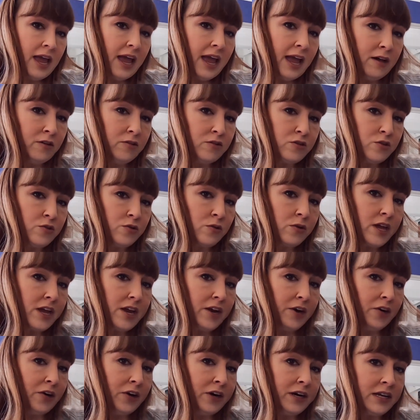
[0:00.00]
how you
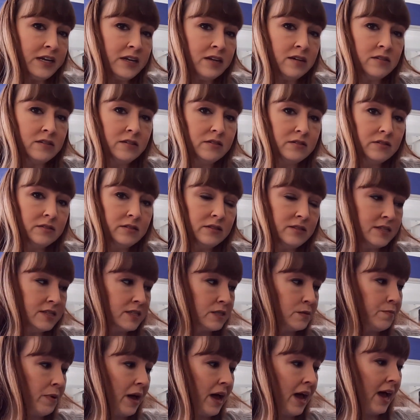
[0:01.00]
carry
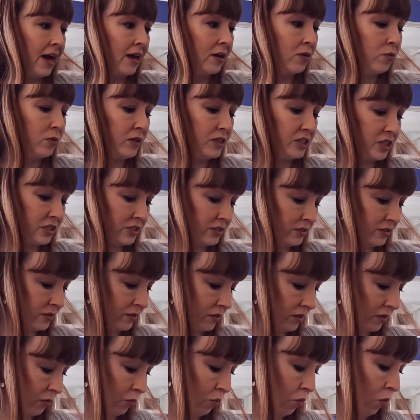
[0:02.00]
this bag, which
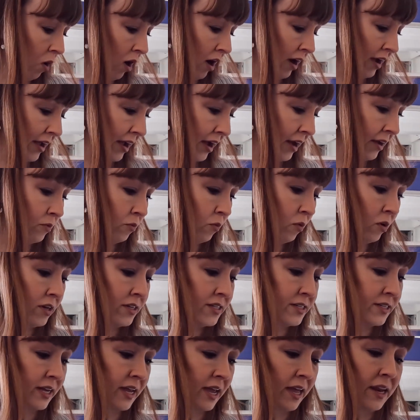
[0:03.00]
is why I
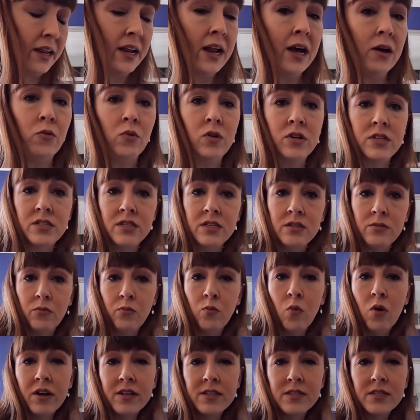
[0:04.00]
wanted to get it. I
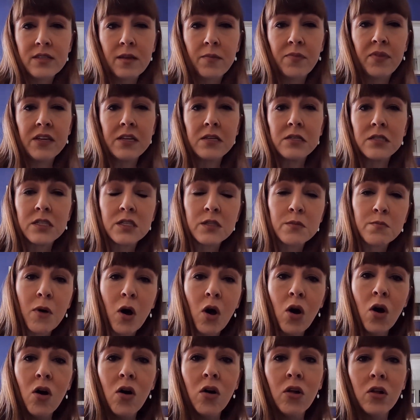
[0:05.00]
wanted something
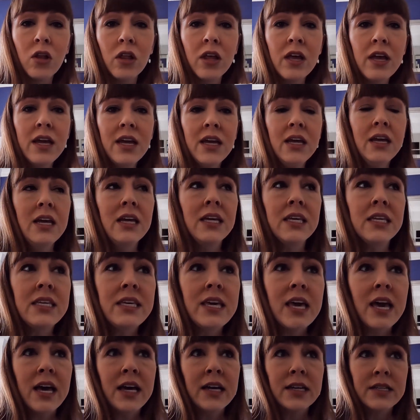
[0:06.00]
small
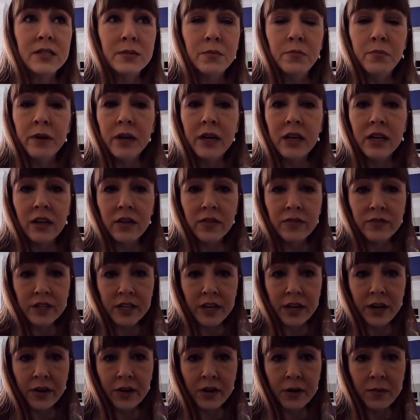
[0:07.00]
yet big enough to
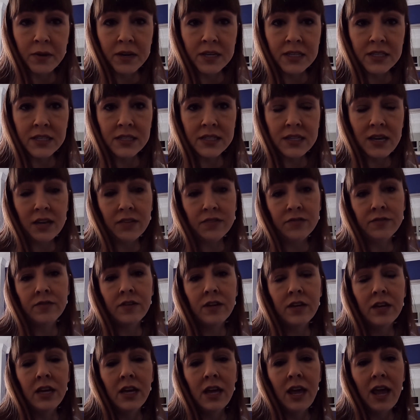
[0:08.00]
carry my stuff,
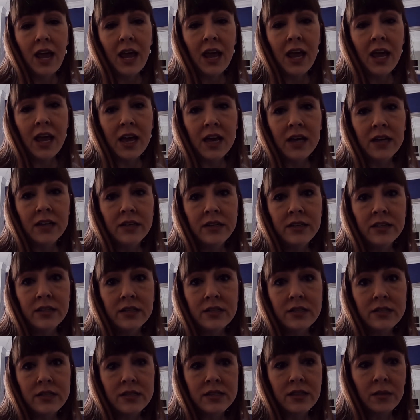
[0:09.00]
and
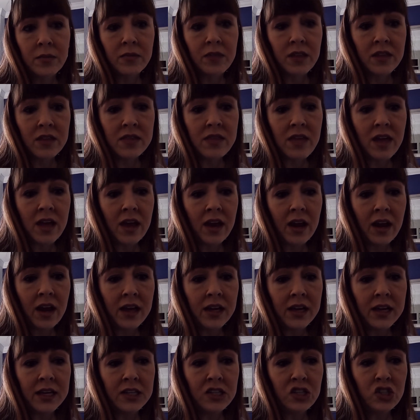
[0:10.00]
something that
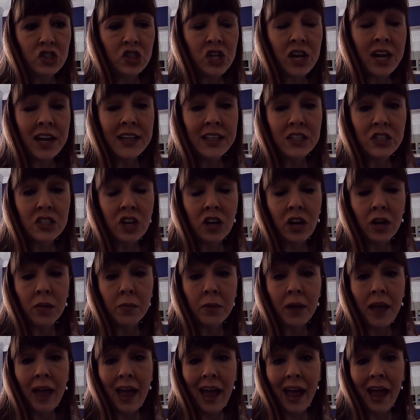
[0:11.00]
I can change
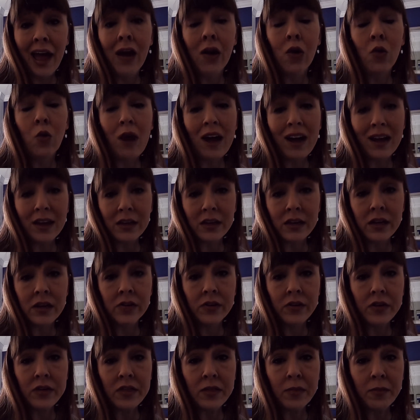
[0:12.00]
up how I
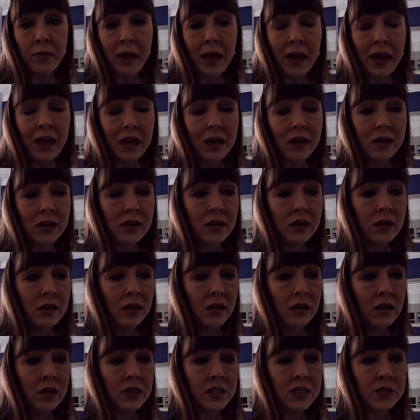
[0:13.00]
carry the bag
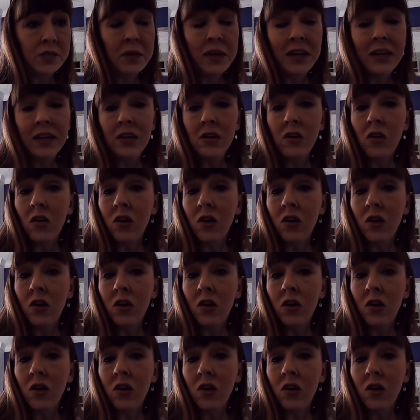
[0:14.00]
depending